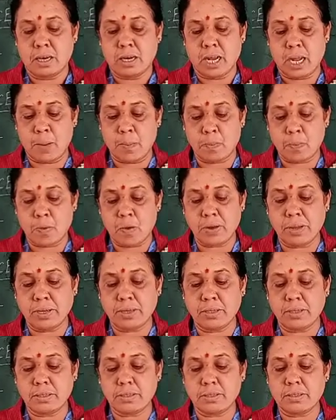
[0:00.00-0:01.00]

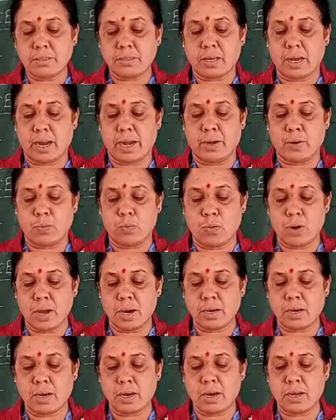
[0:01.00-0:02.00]
employers and
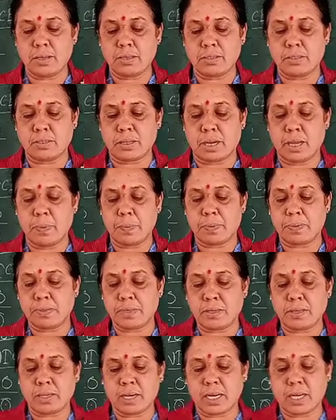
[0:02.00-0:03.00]
workers
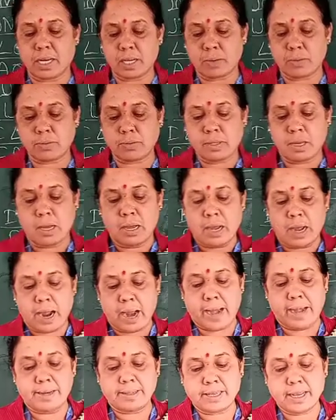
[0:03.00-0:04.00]
representatives
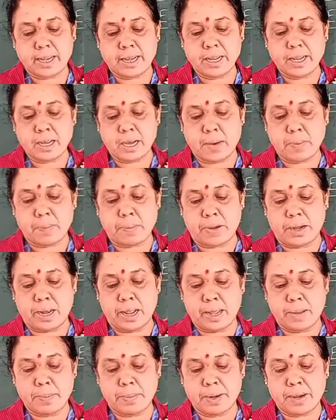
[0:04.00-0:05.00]
and setting up
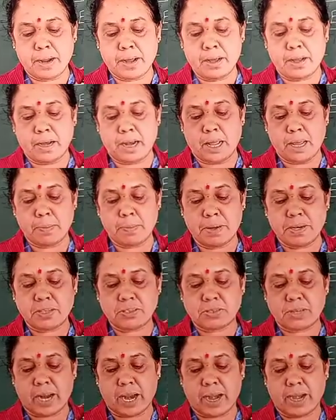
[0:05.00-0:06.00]
labor
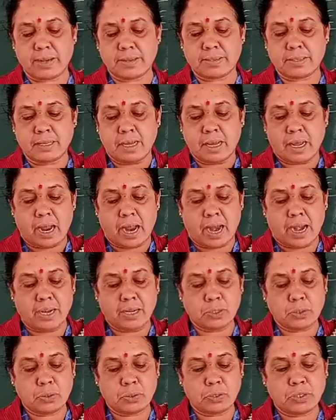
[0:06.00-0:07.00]
stands and
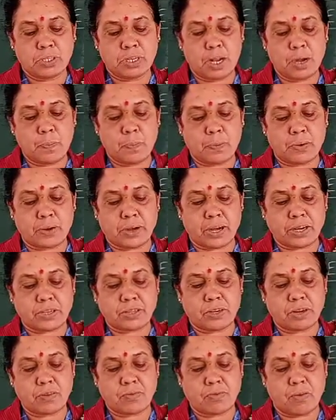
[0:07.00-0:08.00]
social
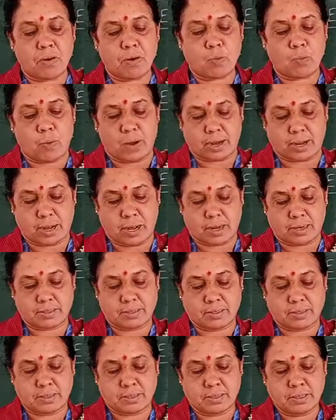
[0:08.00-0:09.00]
protection for
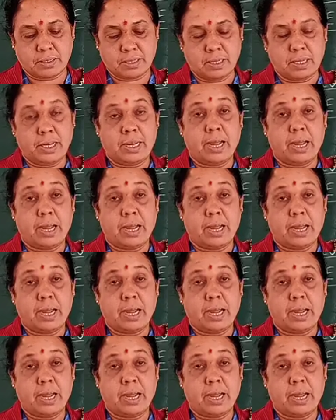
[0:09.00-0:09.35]
workers.